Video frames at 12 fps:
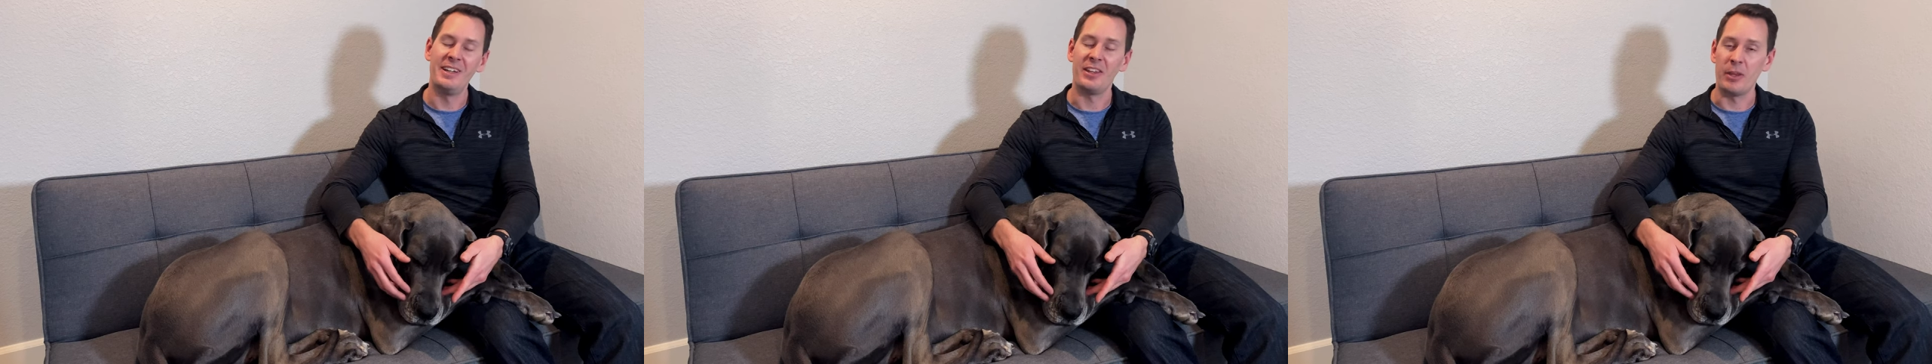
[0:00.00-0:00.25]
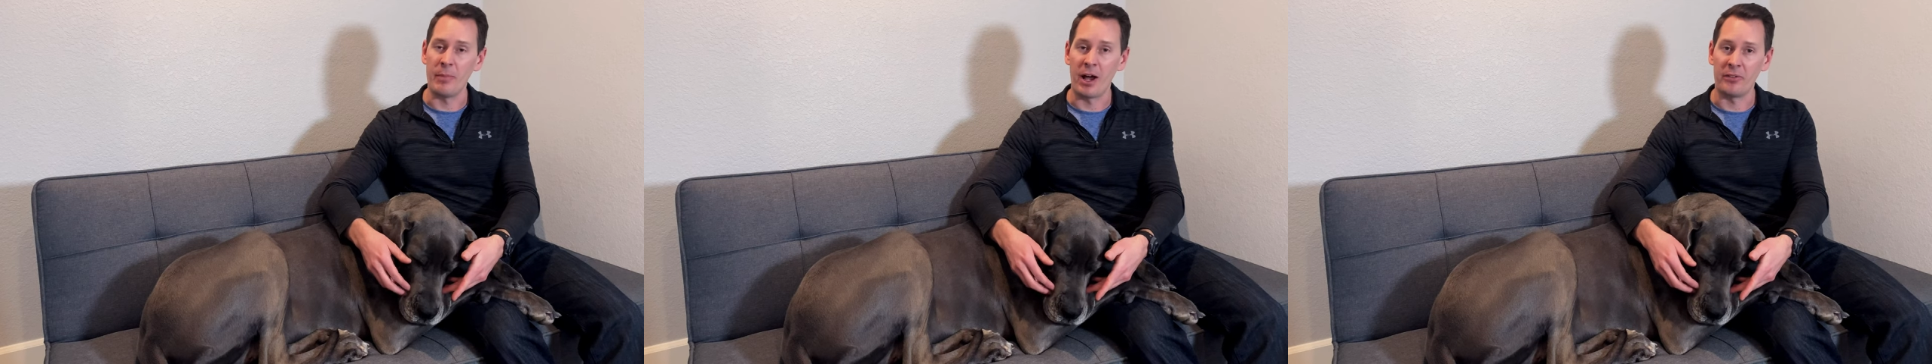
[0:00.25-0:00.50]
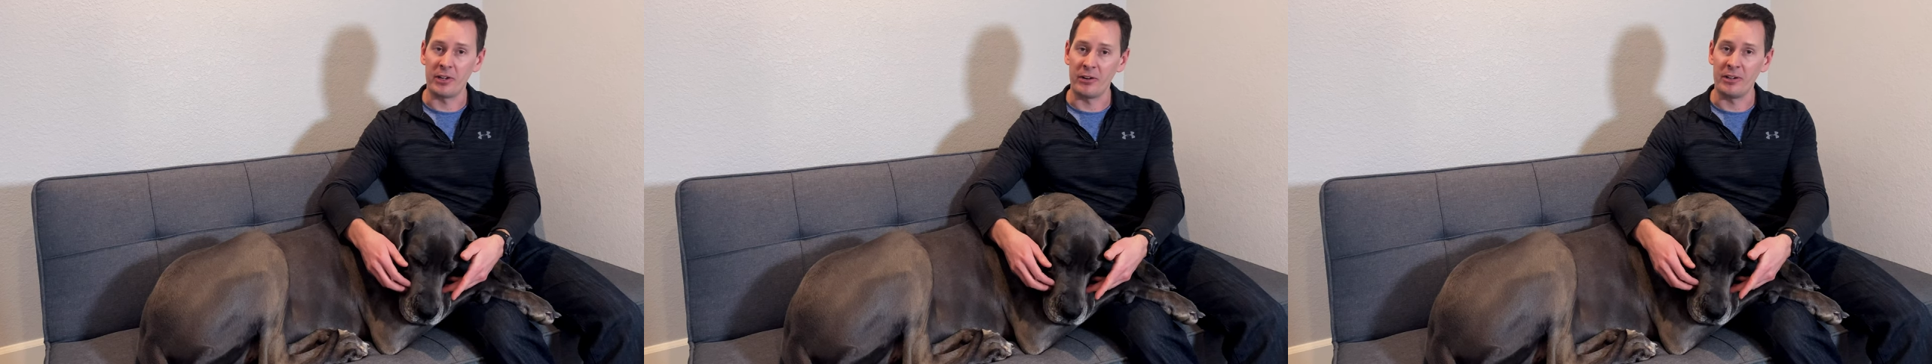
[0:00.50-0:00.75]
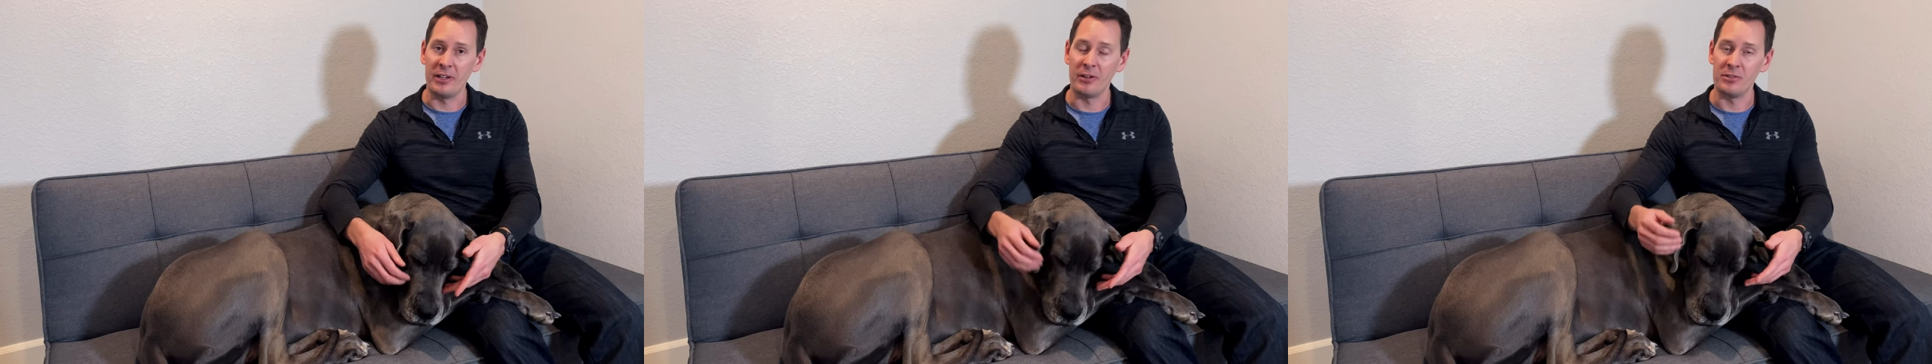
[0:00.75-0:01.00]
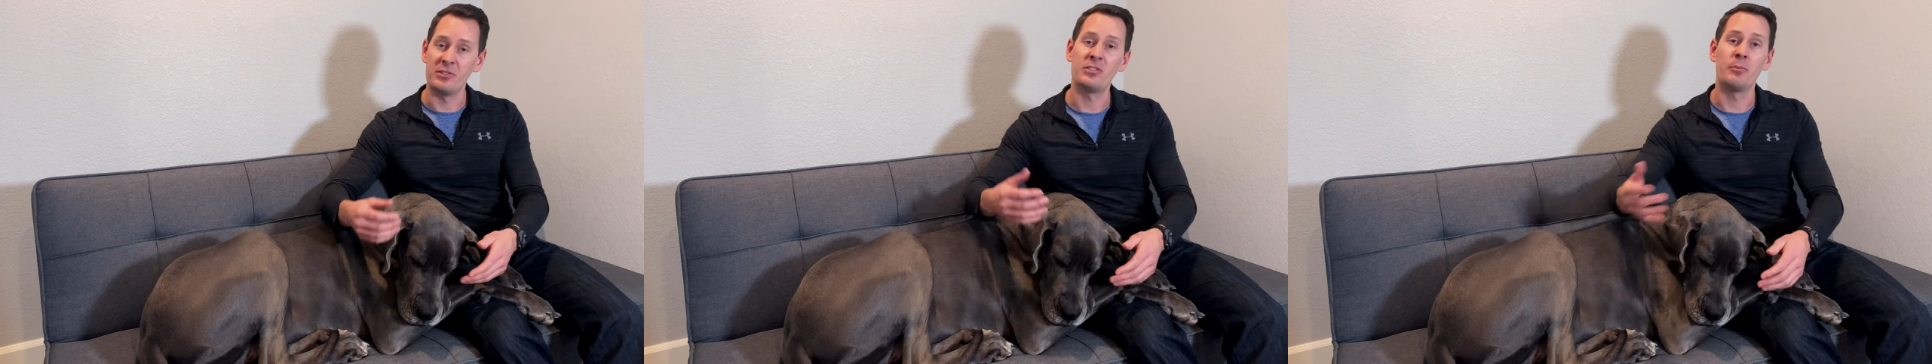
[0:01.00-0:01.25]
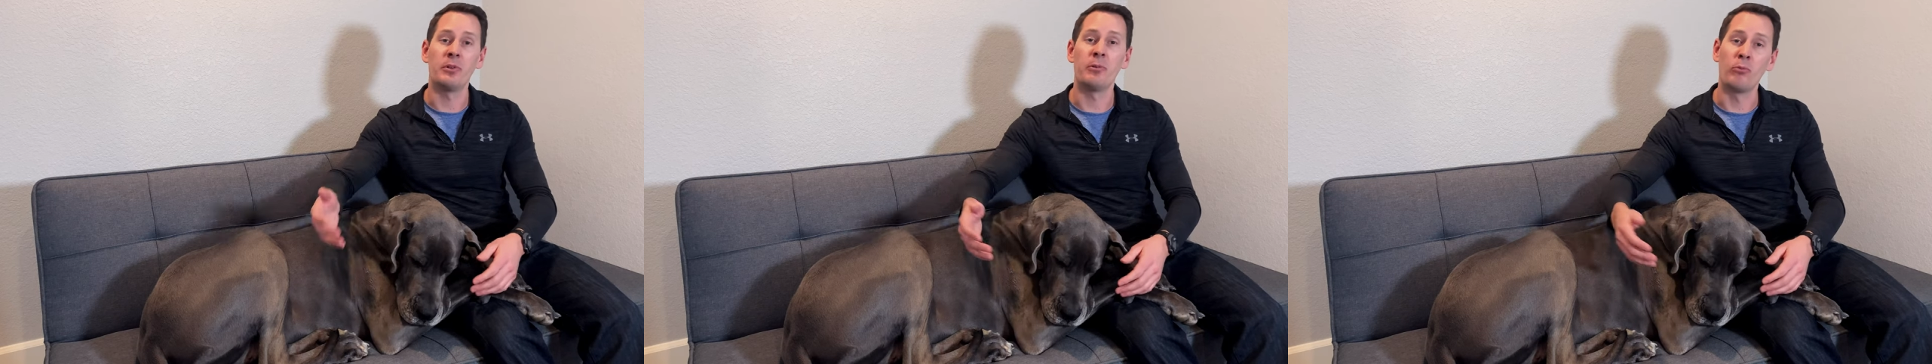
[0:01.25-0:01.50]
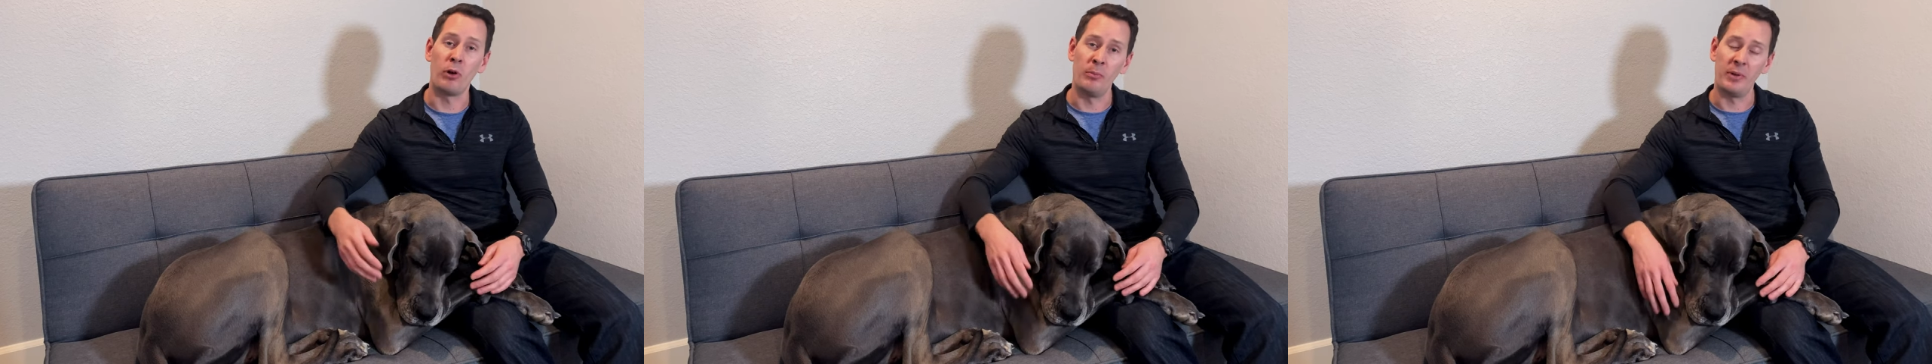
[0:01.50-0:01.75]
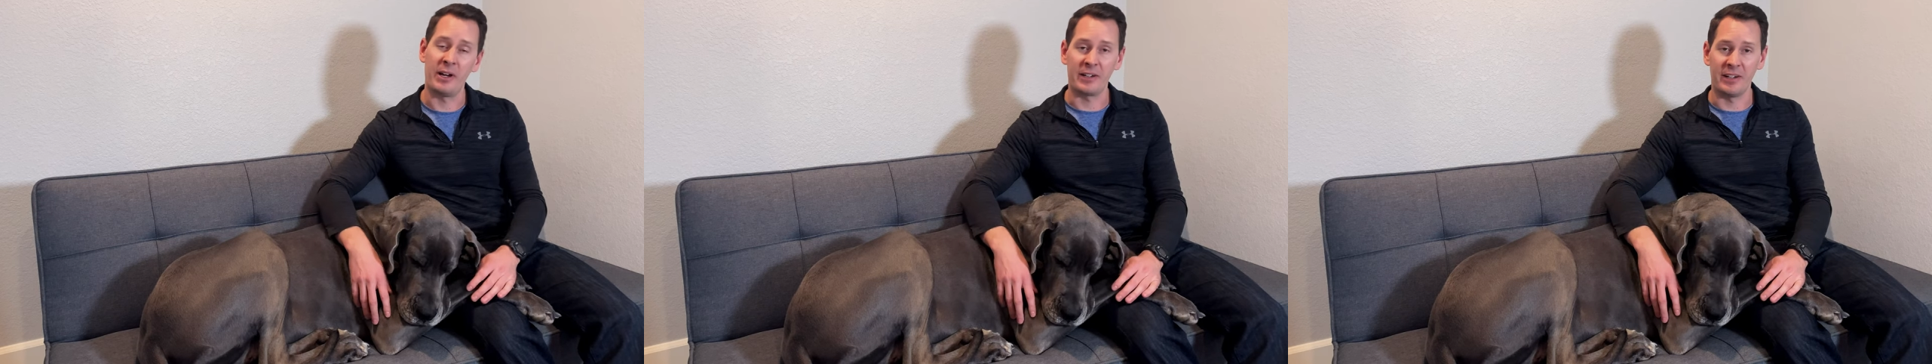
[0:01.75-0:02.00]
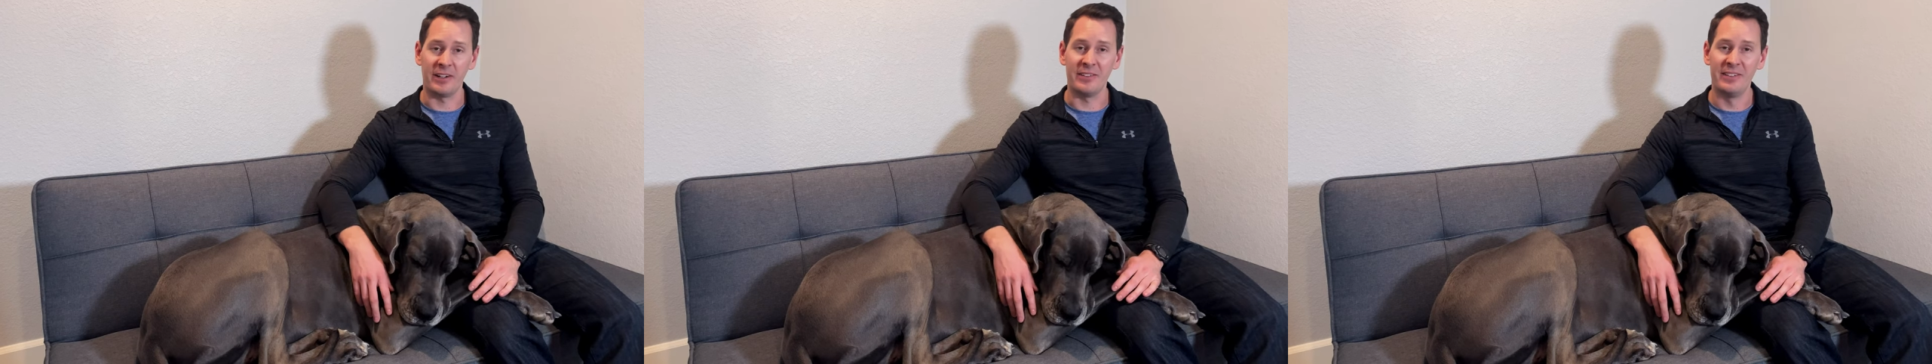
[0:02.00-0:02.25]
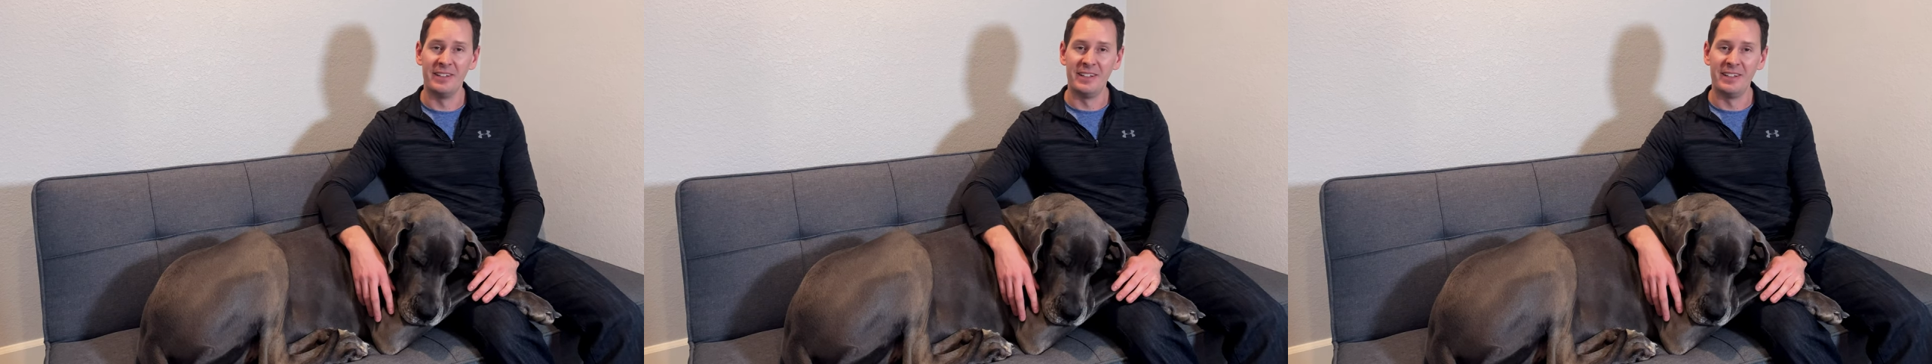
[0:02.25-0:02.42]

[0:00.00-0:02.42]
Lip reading: and the mouth area here and just simply run back out.